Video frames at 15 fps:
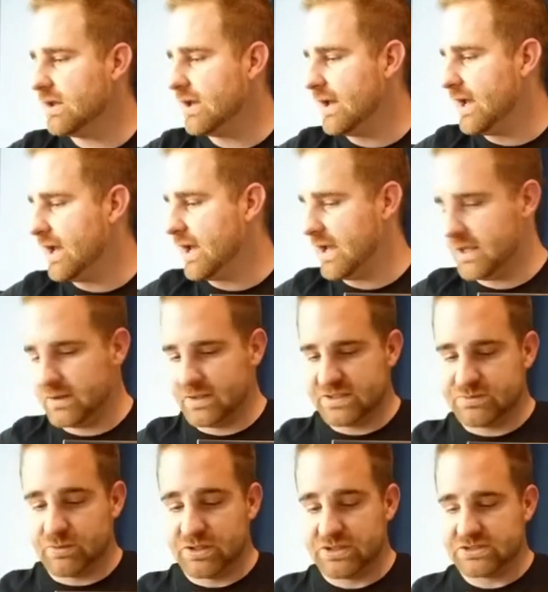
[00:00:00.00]
and
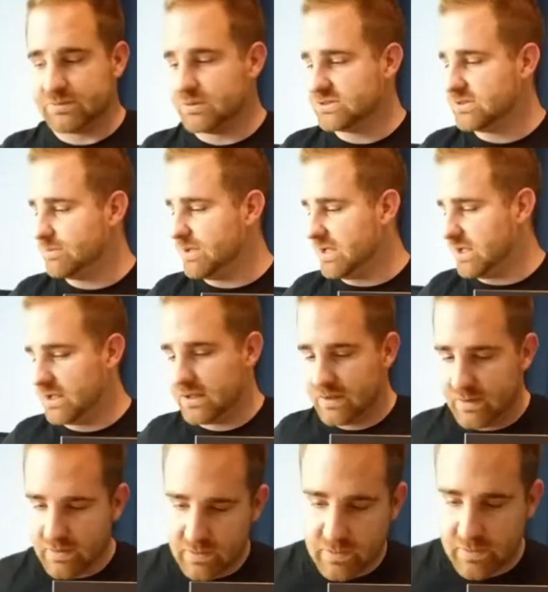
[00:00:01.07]
this one is supposed to be
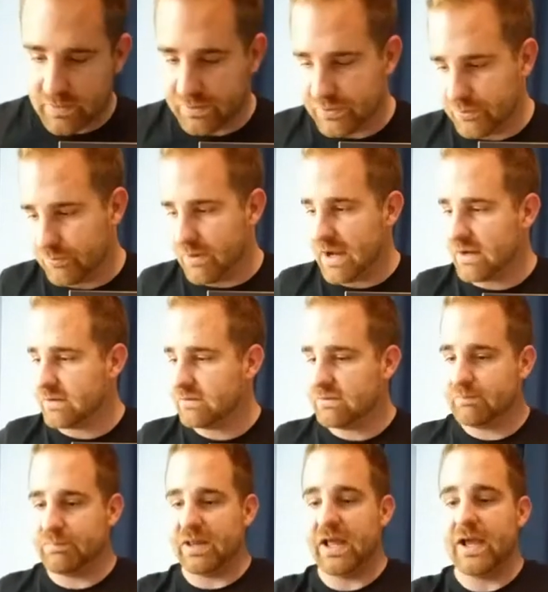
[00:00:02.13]
direct
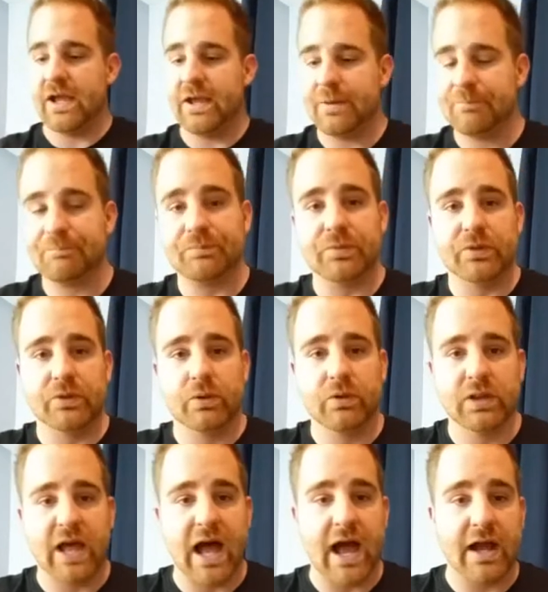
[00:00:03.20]
play, no
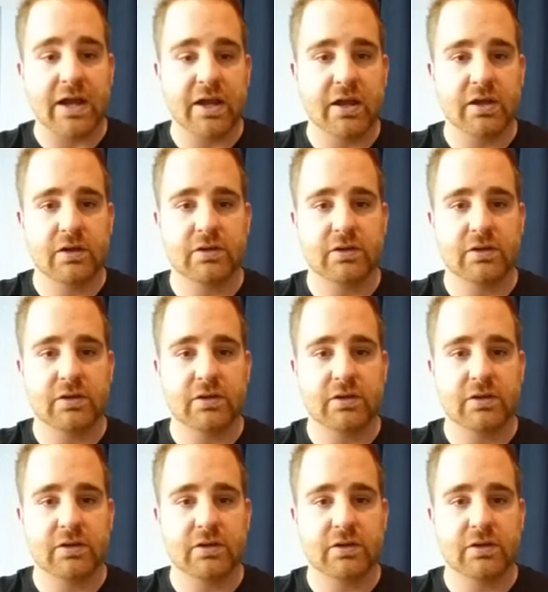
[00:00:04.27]
lag.